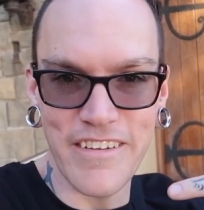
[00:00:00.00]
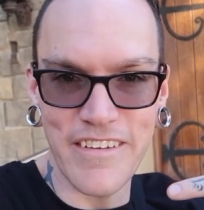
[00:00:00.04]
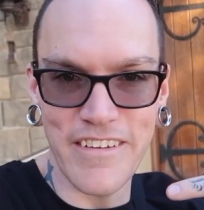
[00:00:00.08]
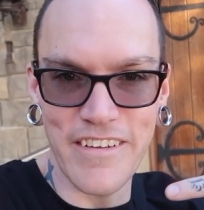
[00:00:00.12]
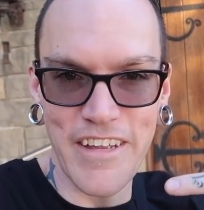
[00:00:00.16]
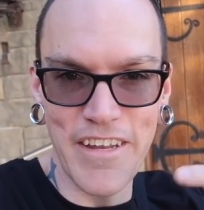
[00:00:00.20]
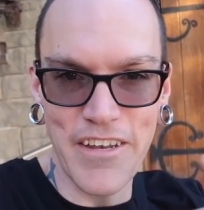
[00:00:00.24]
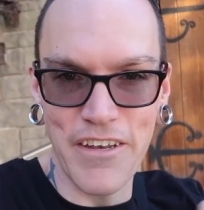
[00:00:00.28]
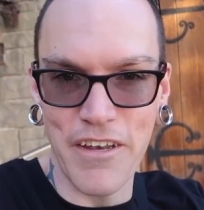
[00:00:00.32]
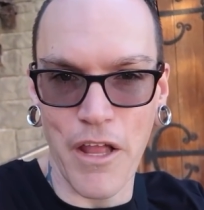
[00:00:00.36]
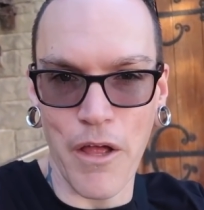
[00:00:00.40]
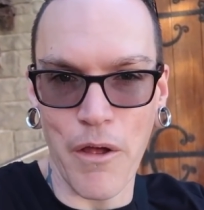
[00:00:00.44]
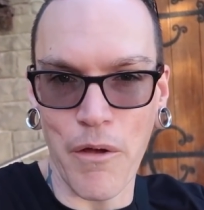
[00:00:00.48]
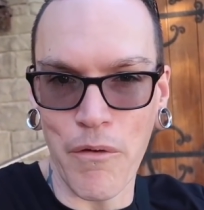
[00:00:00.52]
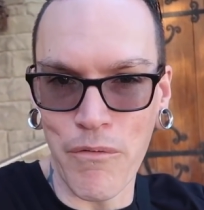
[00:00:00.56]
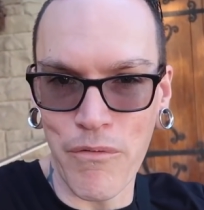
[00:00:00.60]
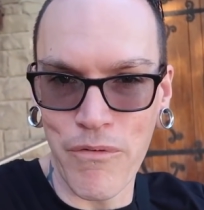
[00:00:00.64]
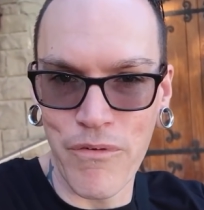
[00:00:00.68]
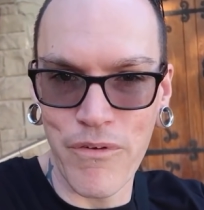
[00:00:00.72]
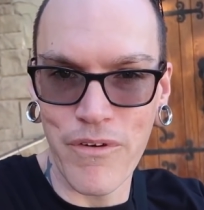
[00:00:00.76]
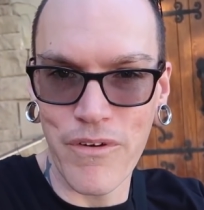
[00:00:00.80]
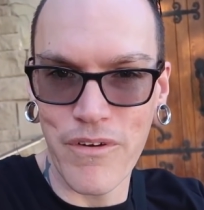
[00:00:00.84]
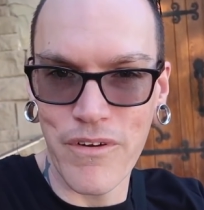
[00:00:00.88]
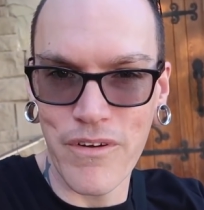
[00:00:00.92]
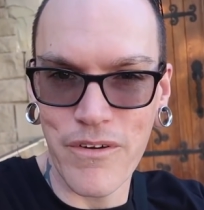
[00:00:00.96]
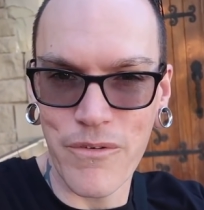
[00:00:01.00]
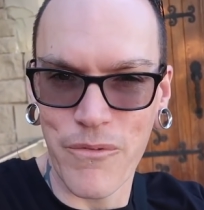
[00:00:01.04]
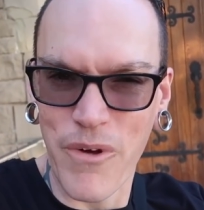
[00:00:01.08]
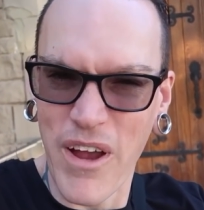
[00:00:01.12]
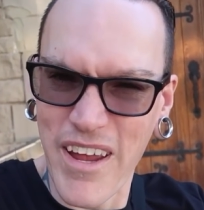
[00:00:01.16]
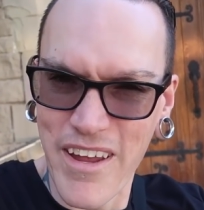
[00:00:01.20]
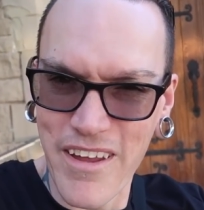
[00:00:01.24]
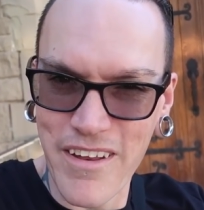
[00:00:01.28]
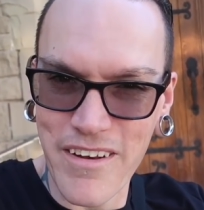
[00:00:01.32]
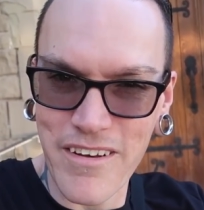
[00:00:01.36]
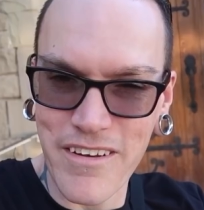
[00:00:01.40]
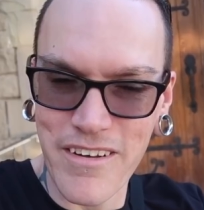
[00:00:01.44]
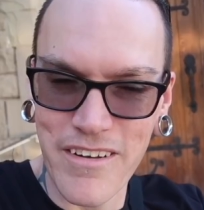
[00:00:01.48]
in love,
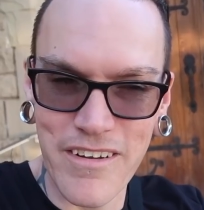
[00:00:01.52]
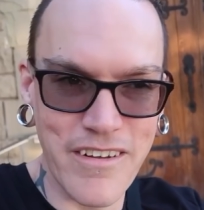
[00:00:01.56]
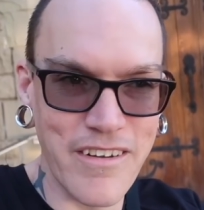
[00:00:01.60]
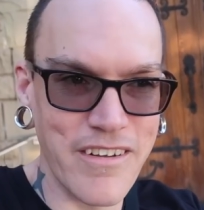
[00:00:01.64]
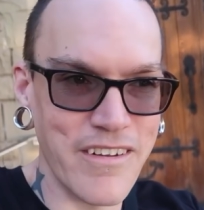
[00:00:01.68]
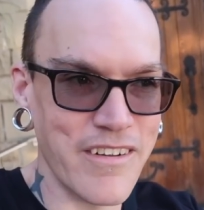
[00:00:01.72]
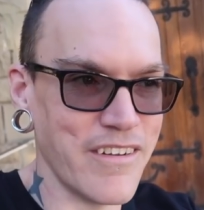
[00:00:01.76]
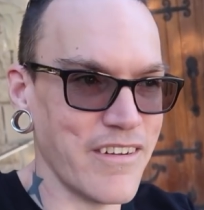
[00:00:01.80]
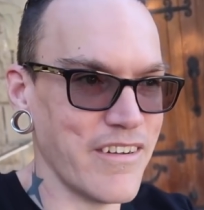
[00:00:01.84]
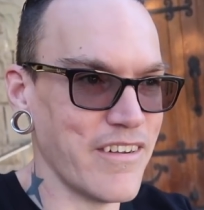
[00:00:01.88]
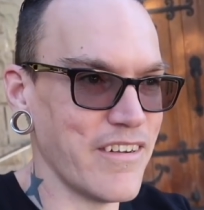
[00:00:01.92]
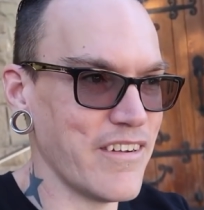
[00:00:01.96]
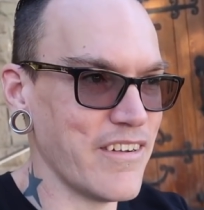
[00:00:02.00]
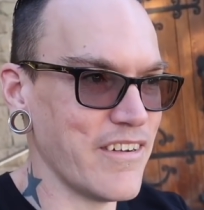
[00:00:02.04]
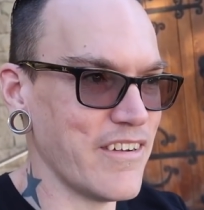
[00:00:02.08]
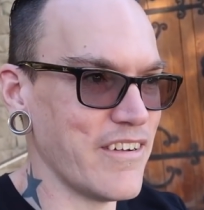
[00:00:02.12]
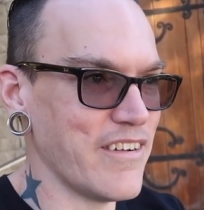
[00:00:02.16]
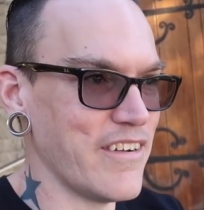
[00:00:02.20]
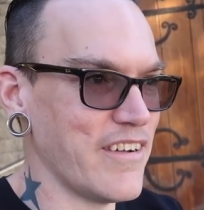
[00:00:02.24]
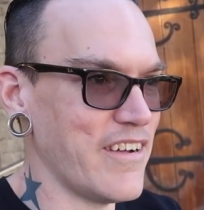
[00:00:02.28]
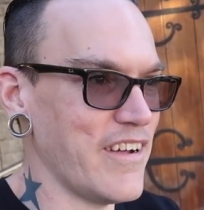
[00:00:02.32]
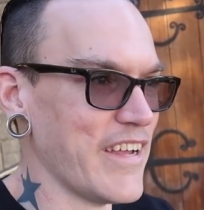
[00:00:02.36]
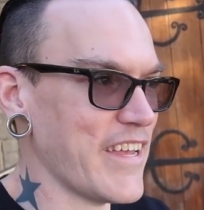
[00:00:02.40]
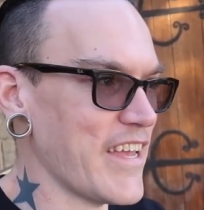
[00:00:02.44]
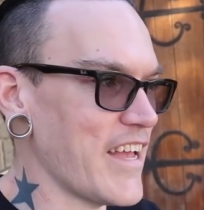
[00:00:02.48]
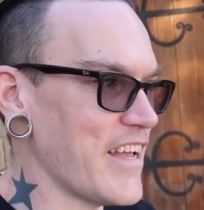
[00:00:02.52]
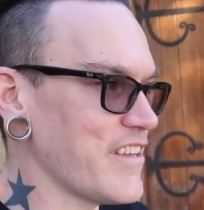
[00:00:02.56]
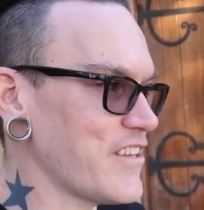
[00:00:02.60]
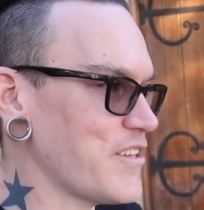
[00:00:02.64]
right? Again,